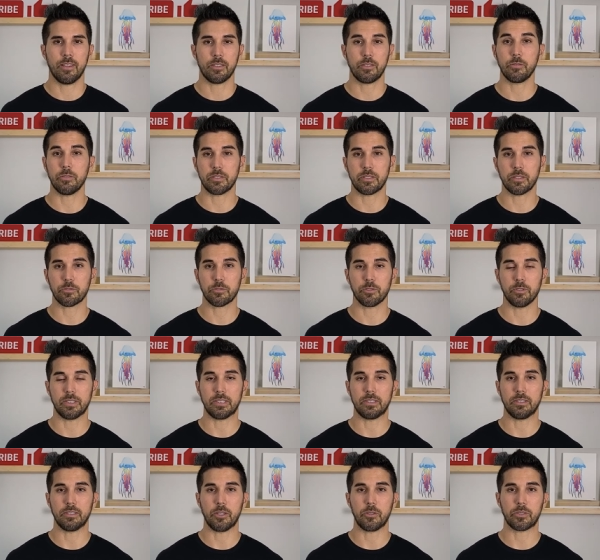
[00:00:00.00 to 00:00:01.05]
to a centrally
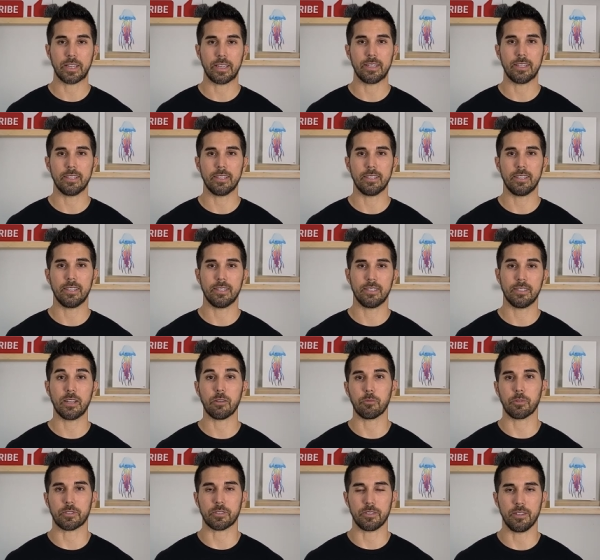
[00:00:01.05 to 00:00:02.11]
located
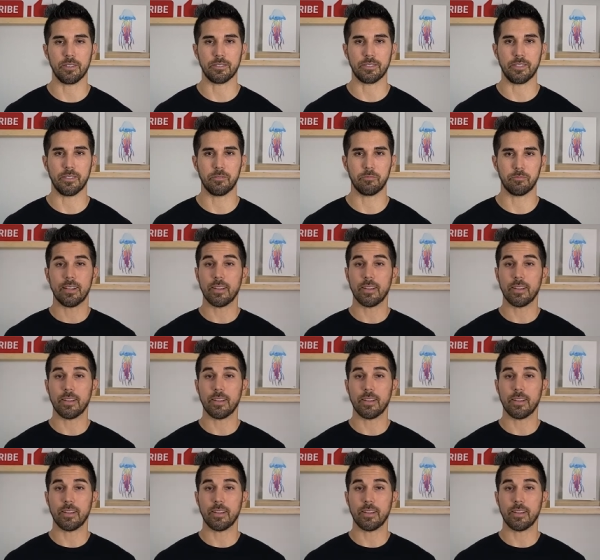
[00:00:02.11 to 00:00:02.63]
network closet.